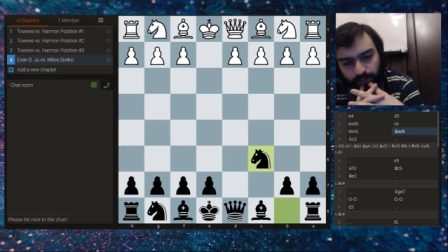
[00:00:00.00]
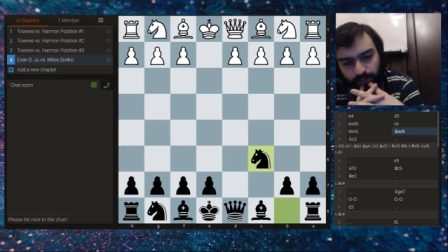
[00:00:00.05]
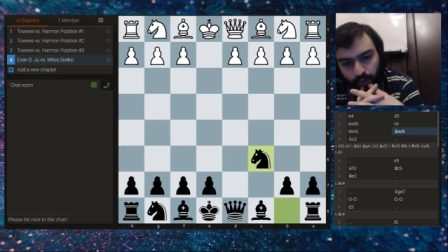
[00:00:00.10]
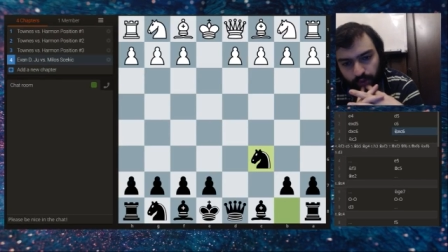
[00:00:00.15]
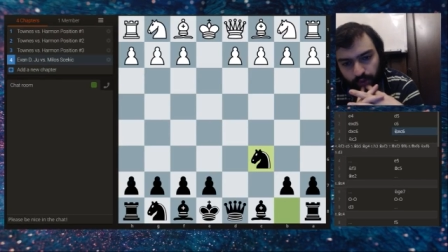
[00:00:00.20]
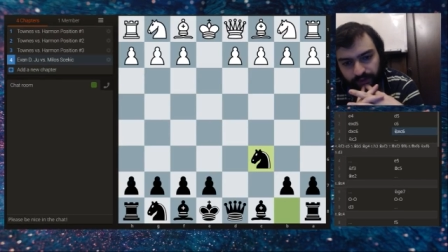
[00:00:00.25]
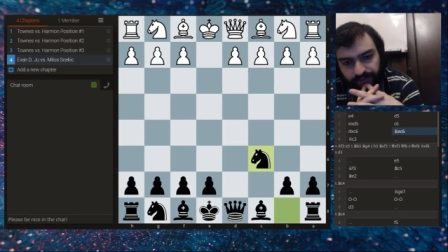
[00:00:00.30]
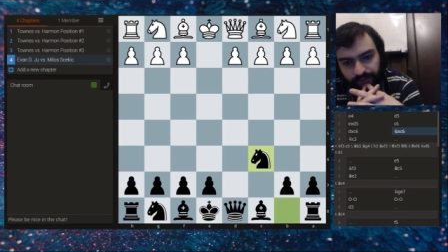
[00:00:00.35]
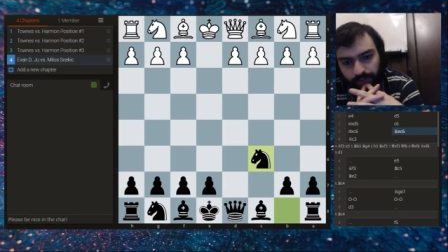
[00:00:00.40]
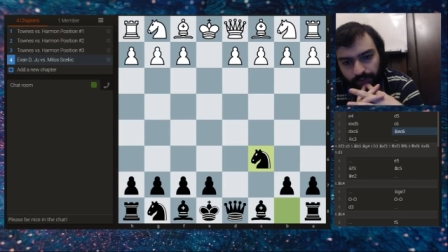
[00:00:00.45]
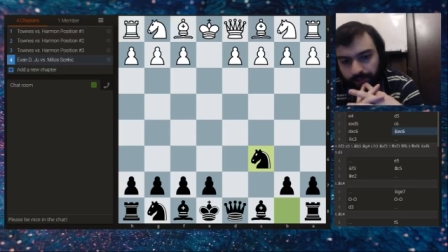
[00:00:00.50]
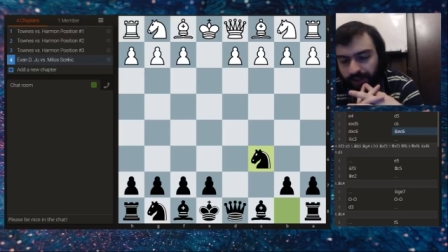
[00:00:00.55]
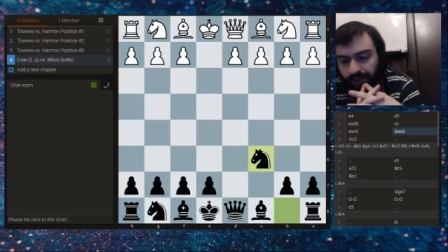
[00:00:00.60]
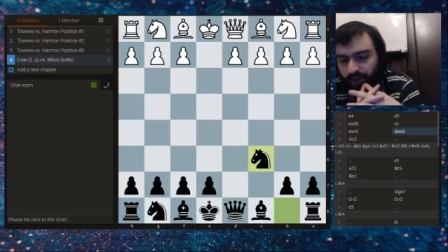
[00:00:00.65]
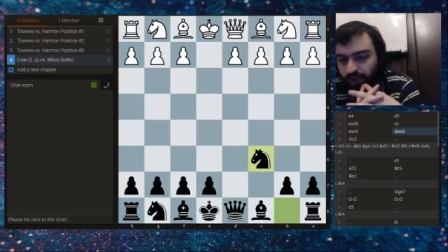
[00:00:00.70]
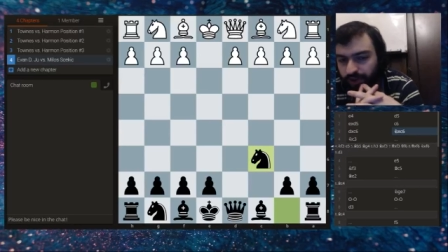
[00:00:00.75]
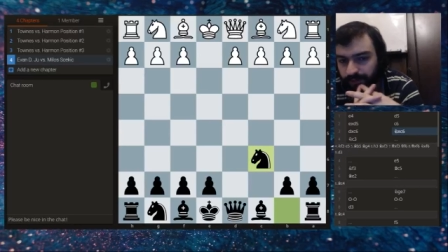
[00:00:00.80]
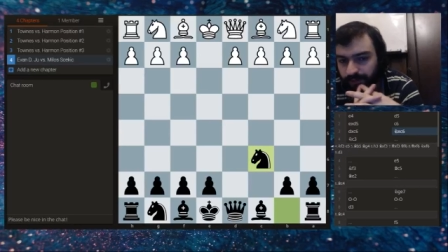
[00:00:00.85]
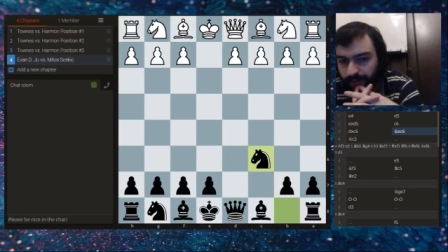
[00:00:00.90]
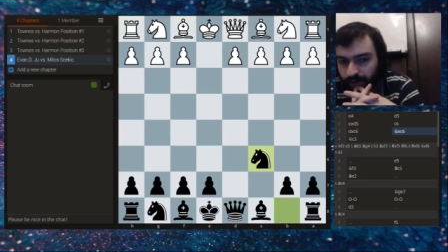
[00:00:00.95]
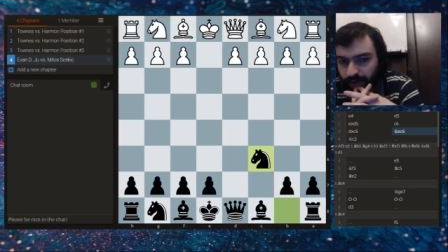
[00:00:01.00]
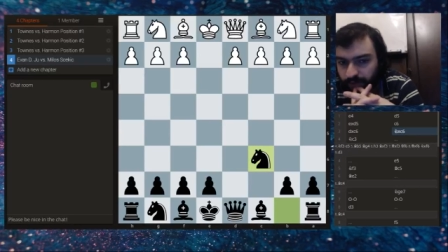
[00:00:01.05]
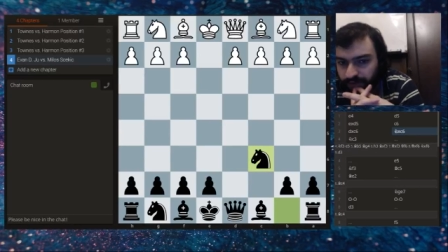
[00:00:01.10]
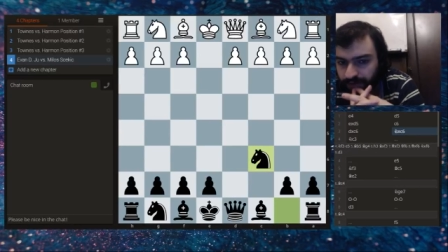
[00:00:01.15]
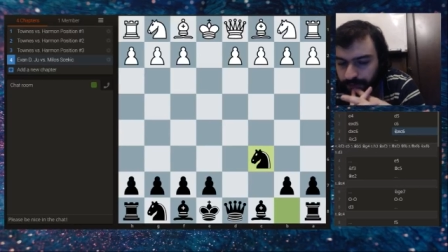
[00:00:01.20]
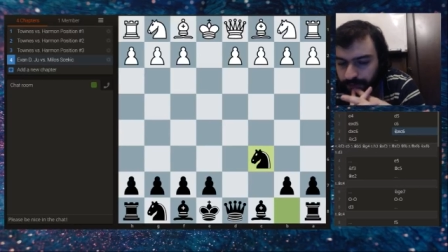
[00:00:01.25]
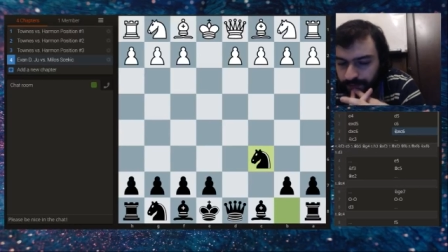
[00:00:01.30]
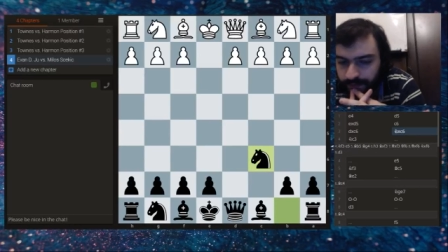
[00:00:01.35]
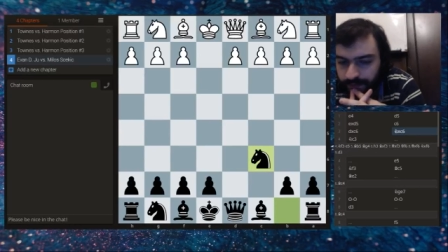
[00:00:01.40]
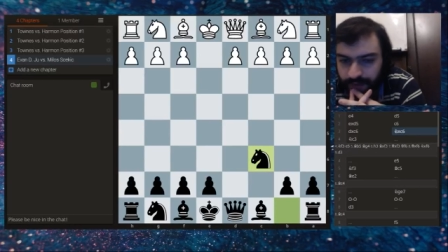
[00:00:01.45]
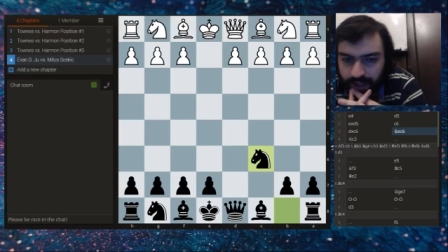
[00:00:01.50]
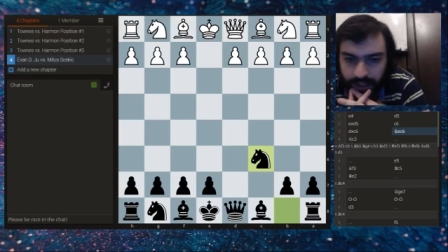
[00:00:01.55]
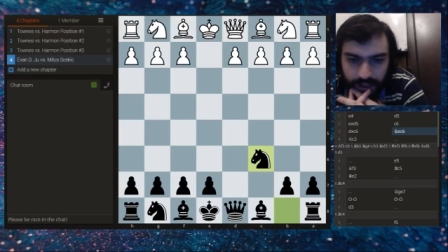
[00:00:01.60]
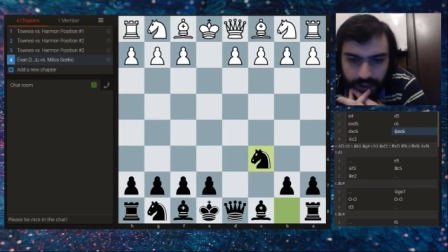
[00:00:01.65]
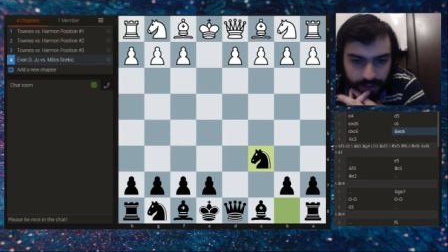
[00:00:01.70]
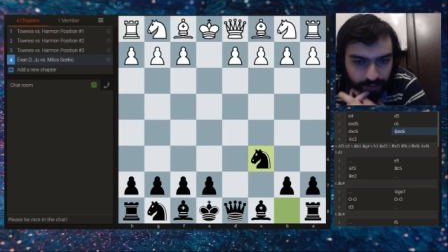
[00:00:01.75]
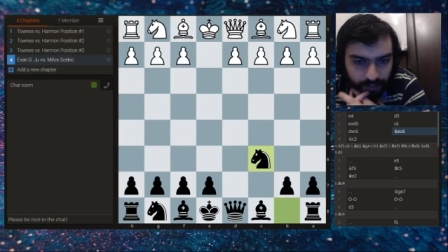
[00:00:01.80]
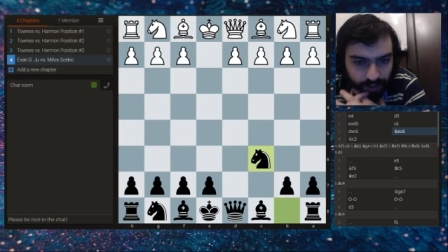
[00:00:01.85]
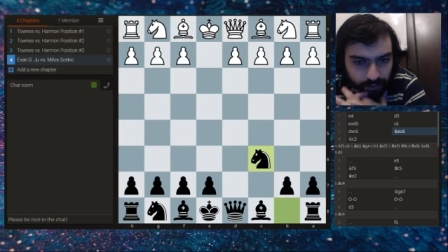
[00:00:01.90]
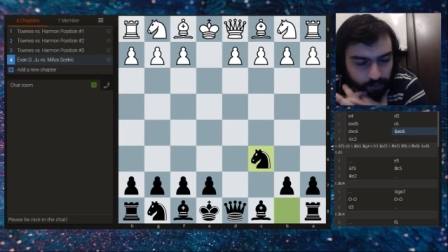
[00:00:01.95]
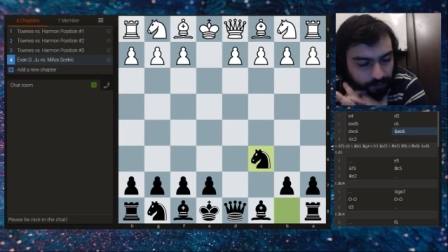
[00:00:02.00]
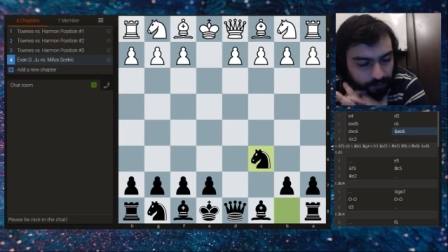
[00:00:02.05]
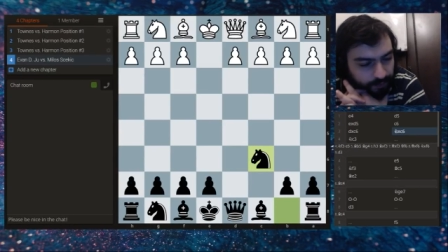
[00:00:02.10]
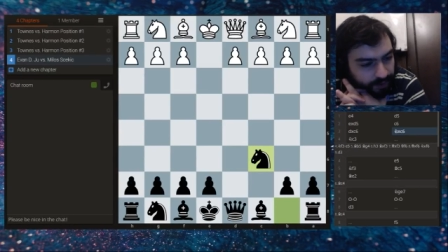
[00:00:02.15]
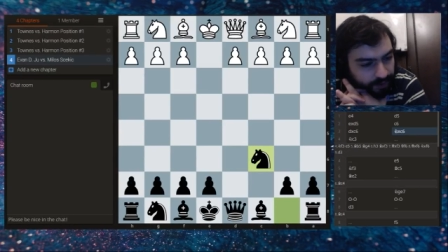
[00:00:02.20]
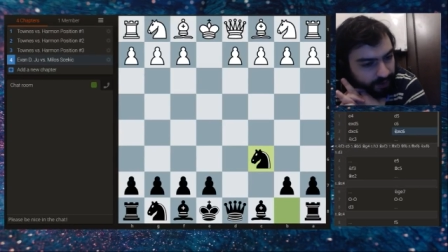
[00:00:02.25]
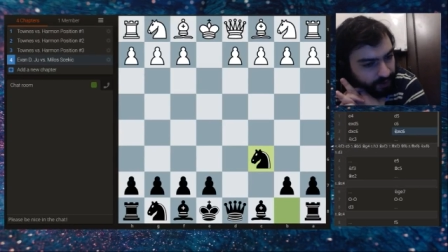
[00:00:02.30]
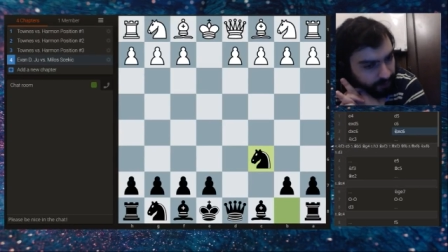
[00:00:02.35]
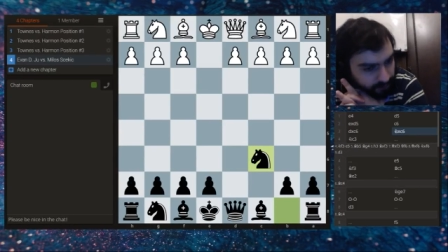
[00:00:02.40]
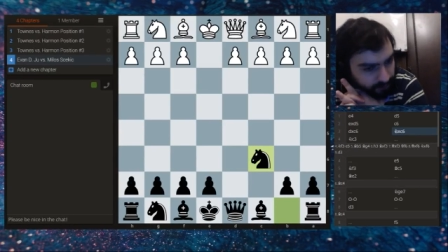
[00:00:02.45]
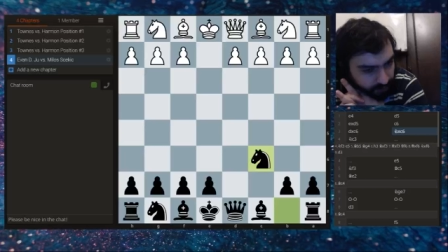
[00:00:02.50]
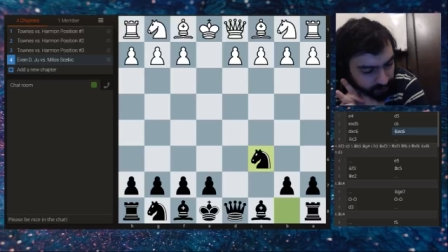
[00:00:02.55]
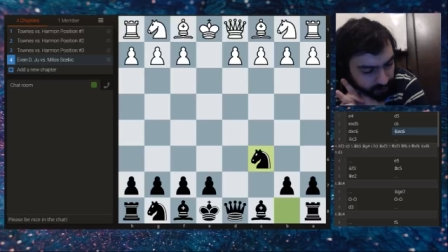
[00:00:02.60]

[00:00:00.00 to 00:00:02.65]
more information about him, that would be great.